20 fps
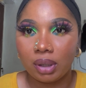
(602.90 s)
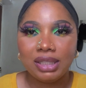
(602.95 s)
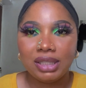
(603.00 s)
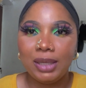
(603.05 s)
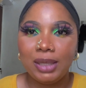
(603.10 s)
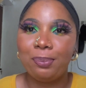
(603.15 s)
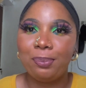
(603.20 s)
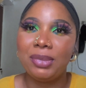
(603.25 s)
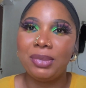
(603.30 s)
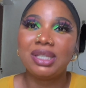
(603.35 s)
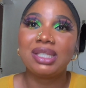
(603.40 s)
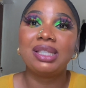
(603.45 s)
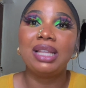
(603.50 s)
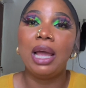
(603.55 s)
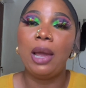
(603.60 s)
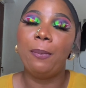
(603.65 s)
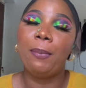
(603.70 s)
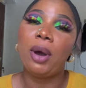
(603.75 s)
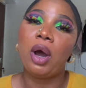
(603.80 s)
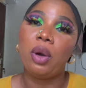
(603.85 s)
dip means
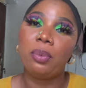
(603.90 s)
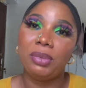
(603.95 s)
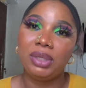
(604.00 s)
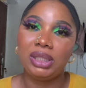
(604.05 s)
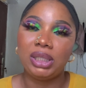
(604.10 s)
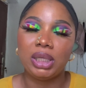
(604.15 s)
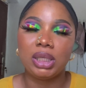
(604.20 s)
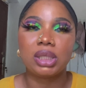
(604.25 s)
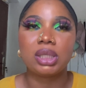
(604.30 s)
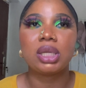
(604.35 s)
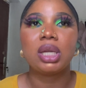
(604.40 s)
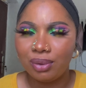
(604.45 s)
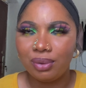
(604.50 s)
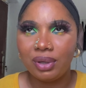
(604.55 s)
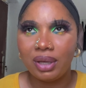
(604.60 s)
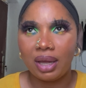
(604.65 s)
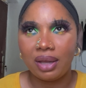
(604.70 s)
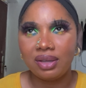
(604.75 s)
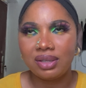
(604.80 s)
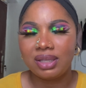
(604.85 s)
dipalmitate you
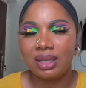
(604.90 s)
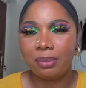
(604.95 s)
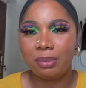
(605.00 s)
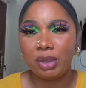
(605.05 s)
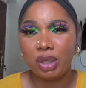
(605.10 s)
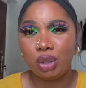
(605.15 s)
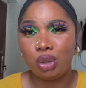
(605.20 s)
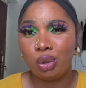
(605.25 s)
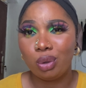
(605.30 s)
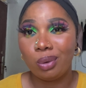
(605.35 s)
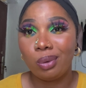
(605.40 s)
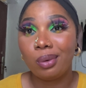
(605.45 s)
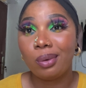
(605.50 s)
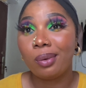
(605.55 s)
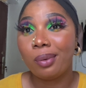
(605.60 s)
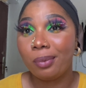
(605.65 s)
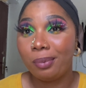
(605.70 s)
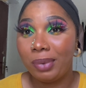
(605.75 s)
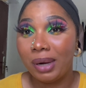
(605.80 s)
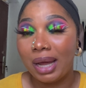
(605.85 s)
can use them in your
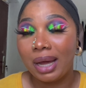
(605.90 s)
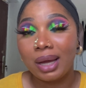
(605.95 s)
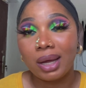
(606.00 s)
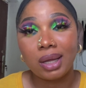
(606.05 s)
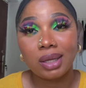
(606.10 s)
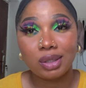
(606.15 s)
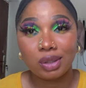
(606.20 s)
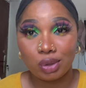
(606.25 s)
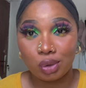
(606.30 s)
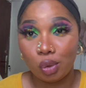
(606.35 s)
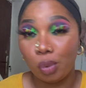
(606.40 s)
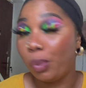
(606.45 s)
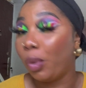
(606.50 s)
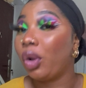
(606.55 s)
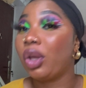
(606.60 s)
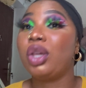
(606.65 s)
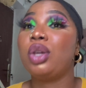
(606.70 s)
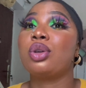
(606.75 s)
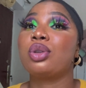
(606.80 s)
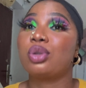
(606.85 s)
black soap
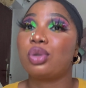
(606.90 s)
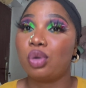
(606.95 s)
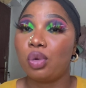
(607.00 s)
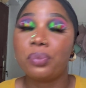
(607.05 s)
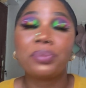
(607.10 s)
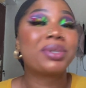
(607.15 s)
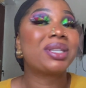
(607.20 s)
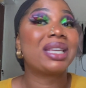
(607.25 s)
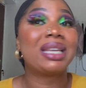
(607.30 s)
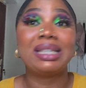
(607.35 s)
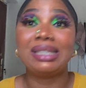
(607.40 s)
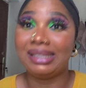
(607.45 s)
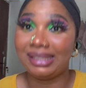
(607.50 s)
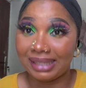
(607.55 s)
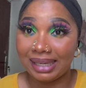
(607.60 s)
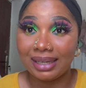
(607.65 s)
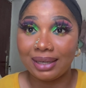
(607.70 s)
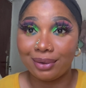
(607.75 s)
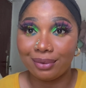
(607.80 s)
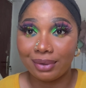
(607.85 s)
on your soaps
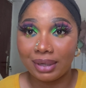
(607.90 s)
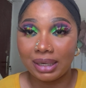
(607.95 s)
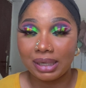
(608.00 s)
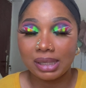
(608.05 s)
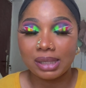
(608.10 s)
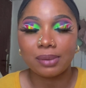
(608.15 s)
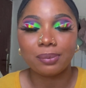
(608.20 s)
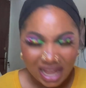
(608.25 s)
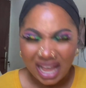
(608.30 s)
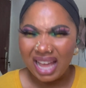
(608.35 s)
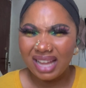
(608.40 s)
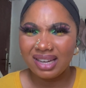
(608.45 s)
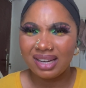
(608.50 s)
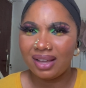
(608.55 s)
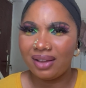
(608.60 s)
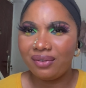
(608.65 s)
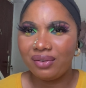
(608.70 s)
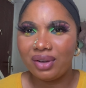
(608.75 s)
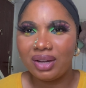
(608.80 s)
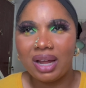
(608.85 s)
generally and
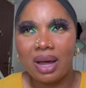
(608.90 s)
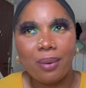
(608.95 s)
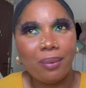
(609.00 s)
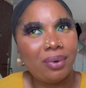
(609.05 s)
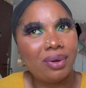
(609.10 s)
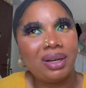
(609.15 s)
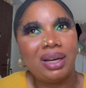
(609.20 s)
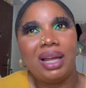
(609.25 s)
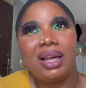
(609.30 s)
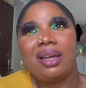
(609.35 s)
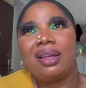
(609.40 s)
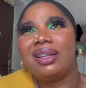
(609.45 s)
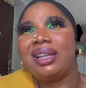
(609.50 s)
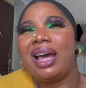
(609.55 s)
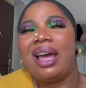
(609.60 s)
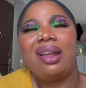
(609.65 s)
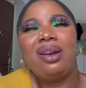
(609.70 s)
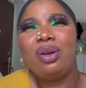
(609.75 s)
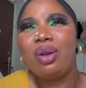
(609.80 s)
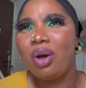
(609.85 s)
every other one like
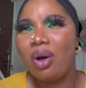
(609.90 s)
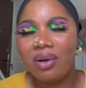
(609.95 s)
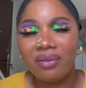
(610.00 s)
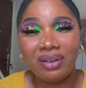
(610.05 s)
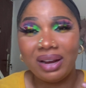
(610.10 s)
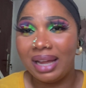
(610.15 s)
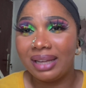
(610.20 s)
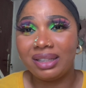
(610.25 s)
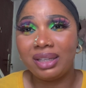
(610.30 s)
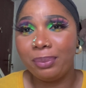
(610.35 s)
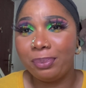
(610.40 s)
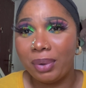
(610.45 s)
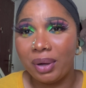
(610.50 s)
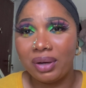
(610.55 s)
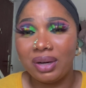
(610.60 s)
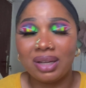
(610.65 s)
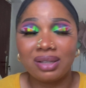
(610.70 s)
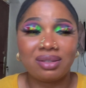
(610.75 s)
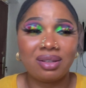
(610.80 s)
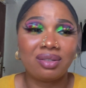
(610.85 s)
there are a lot of lightning
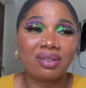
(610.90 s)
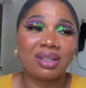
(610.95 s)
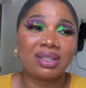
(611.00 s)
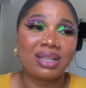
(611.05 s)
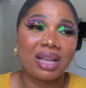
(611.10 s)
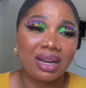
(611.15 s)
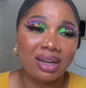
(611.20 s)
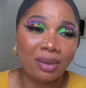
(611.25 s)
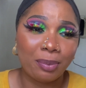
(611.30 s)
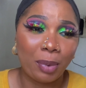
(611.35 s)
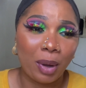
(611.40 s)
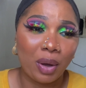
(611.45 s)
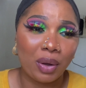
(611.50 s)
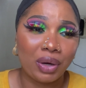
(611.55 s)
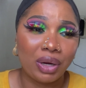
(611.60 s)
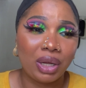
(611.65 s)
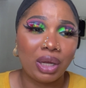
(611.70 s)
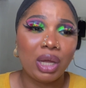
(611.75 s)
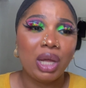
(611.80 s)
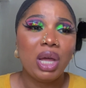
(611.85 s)
powders the tanzanic
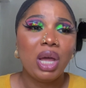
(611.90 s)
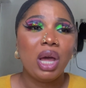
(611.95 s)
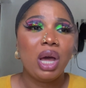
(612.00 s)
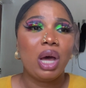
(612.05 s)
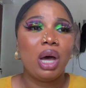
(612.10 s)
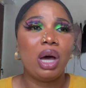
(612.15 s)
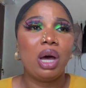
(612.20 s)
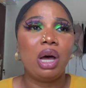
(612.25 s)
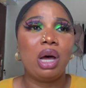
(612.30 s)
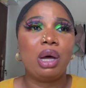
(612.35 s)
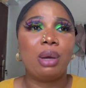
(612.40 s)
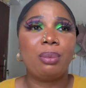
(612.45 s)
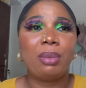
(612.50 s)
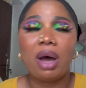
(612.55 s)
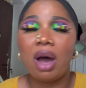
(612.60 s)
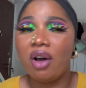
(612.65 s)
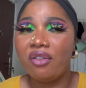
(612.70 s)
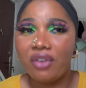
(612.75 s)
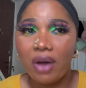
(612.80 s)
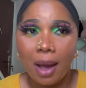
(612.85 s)
powder um,
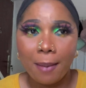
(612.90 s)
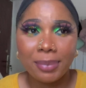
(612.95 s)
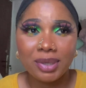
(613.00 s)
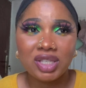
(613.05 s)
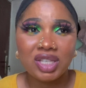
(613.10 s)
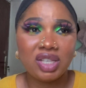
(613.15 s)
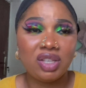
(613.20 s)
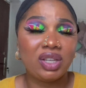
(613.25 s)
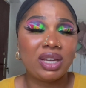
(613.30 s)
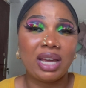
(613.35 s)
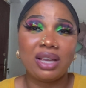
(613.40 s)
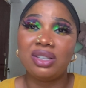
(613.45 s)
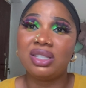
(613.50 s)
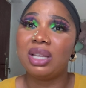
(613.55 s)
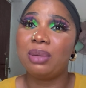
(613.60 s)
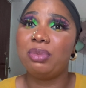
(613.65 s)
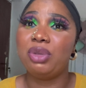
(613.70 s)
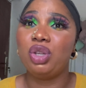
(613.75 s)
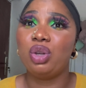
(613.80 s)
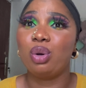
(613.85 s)
alpha arbutin you can use
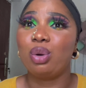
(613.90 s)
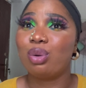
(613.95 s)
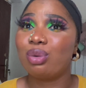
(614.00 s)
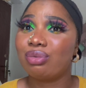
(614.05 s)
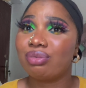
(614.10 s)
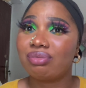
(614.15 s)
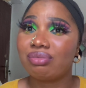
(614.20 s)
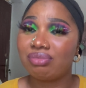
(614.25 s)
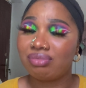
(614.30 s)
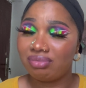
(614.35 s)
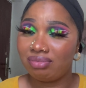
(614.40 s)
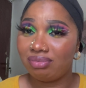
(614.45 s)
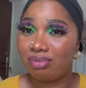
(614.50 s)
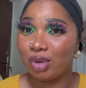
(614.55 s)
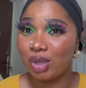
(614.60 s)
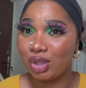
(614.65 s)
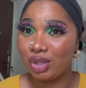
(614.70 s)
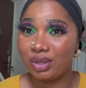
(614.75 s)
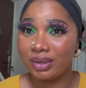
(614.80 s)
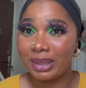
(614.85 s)
them in your
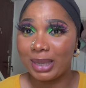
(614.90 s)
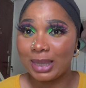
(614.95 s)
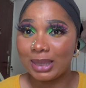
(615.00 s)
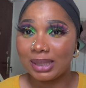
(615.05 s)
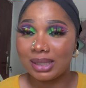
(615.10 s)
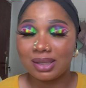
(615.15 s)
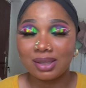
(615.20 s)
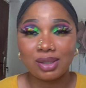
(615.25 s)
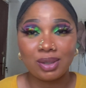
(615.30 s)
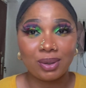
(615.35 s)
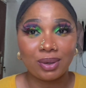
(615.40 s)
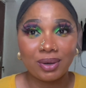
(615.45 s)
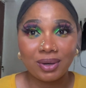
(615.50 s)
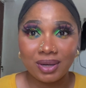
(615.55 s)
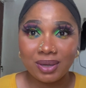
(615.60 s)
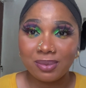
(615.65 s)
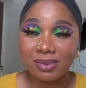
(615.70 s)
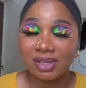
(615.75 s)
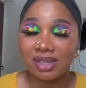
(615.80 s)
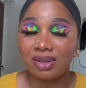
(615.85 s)
moisturizers your
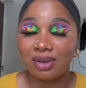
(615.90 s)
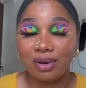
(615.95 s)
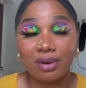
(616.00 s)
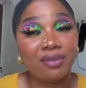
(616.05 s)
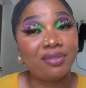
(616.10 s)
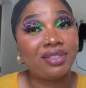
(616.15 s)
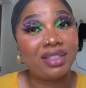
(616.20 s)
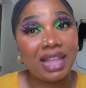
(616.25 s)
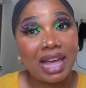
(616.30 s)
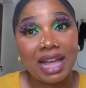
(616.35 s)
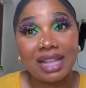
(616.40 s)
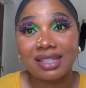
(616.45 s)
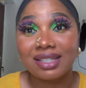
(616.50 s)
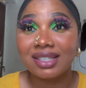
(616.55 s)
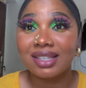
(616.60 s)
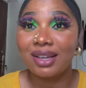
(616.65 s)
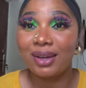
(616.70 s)
creams and all of that